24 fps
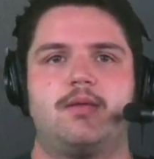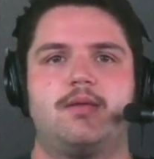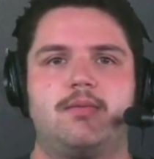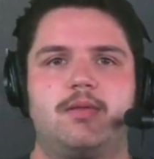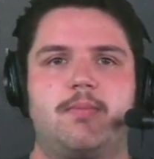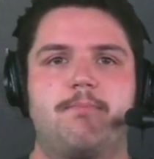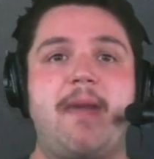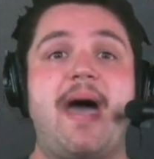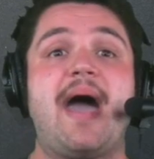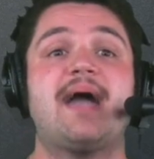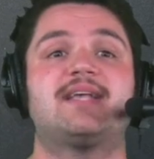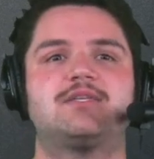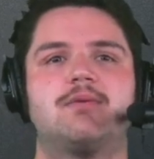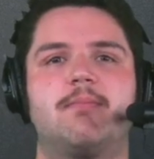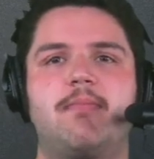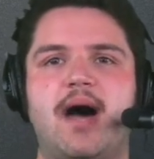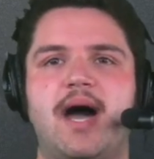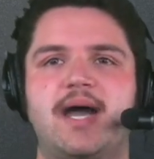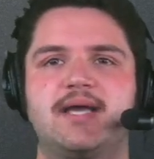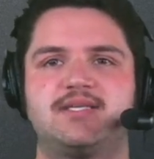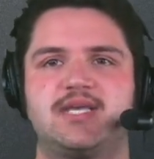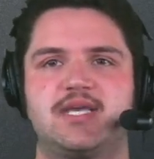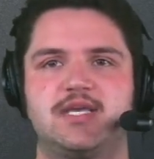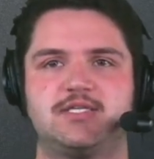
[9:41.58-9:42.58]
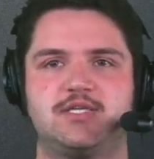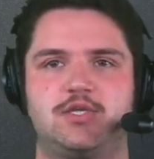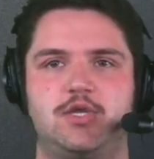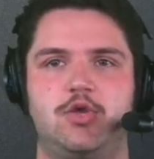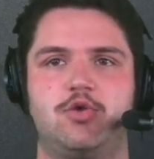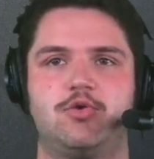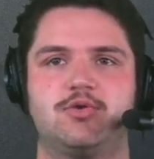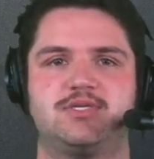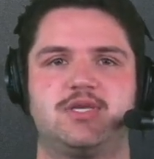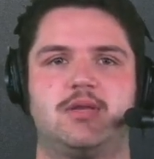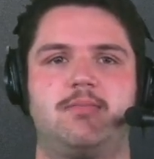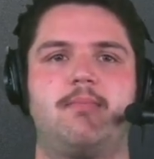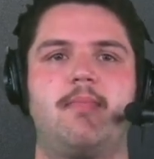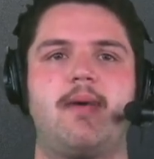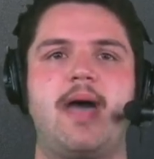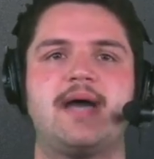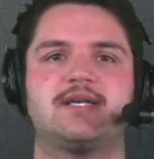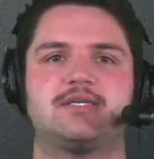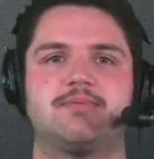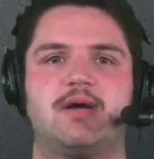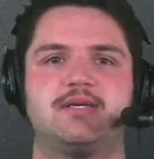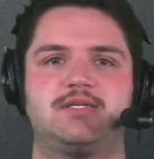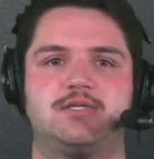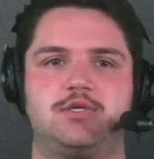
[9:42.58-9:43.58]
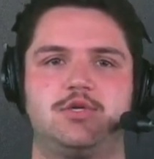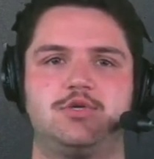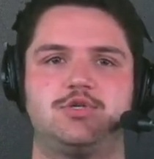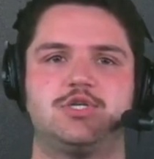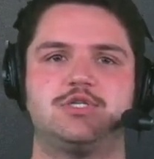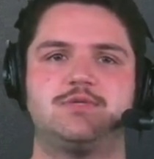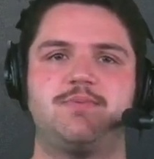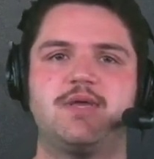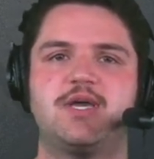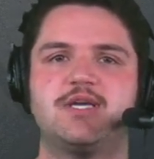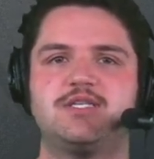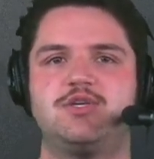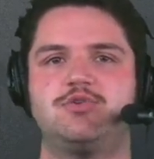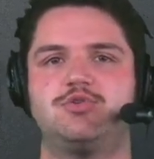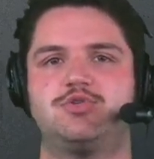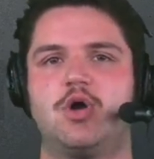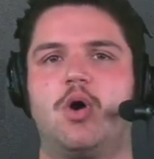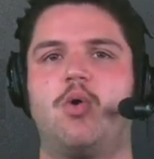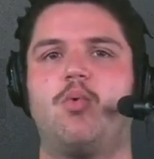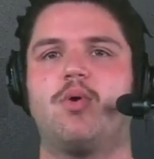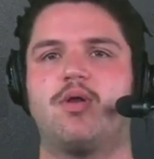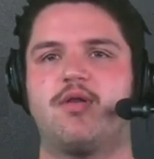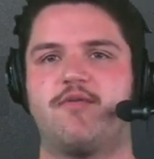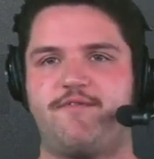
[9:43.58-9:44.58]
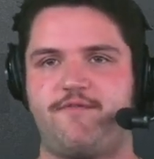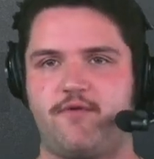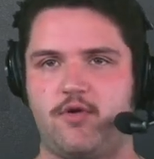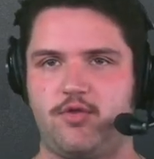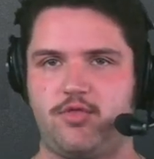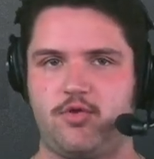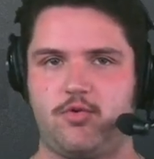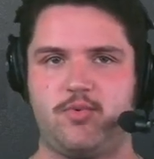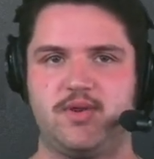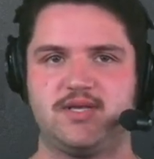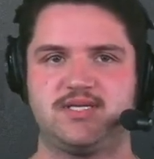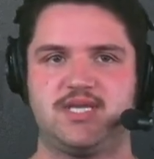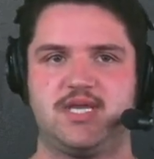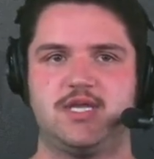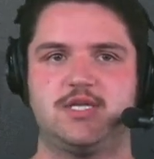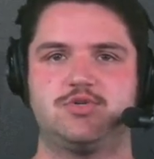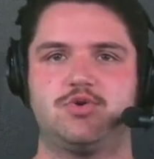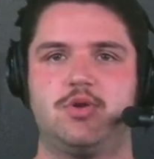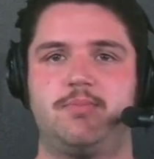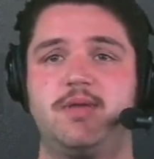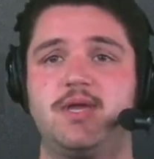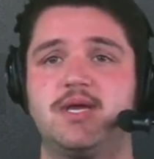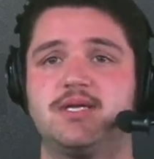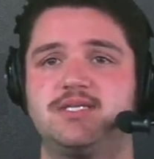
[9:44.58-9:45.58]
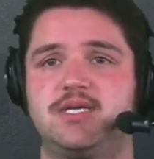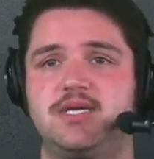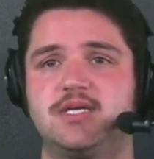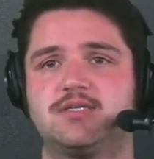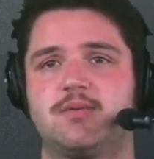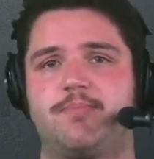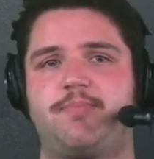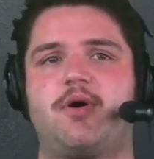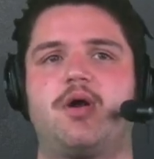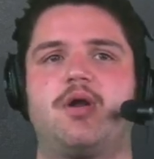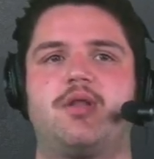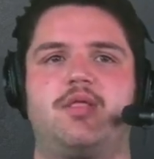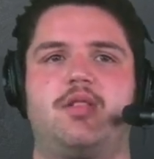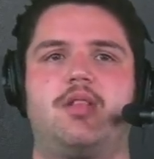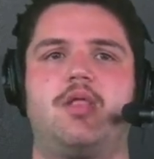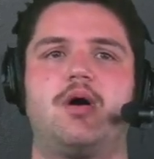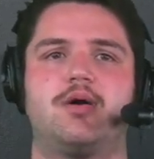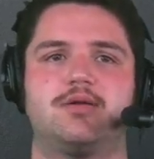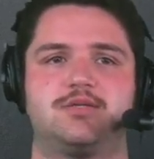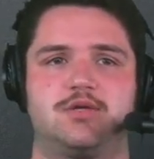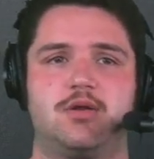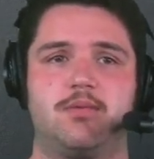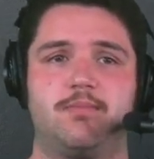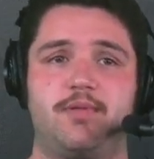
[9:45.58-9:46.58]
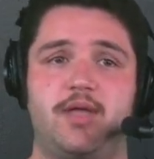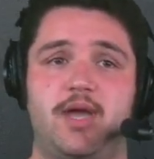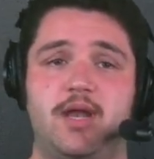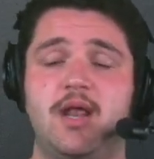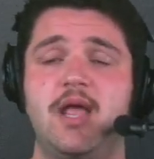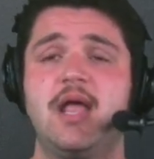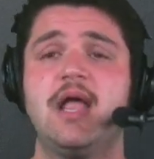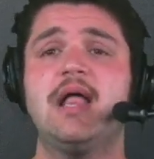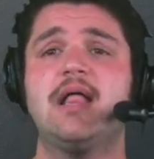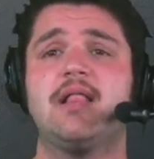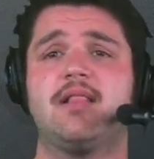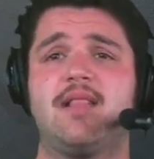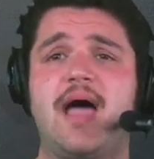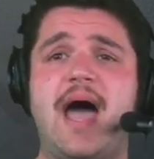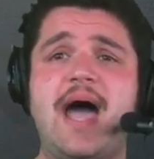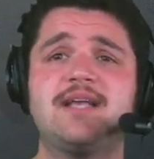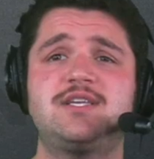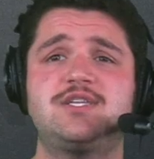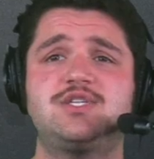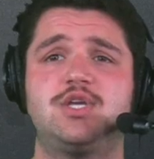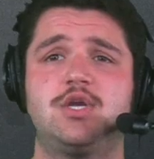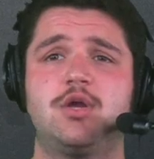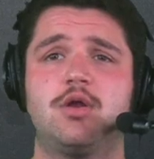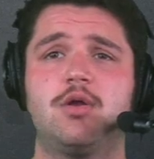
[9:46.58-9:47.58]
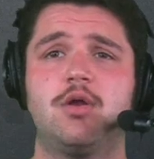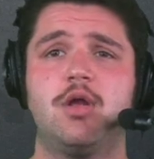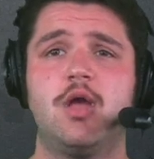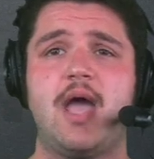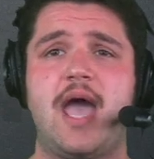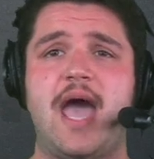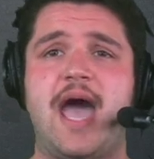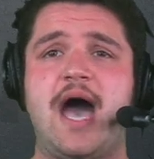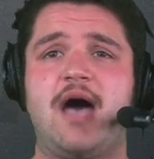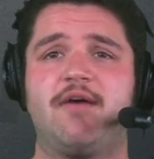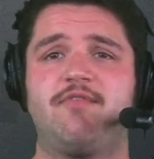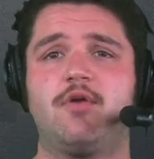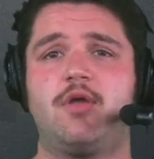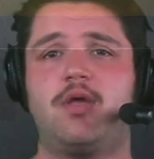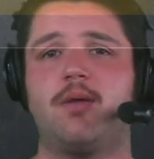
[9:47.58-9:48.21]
maximize his use and maximize his usage, because you don't want to further risk injury, because he is a part of the long-term plan. Last year, Alvin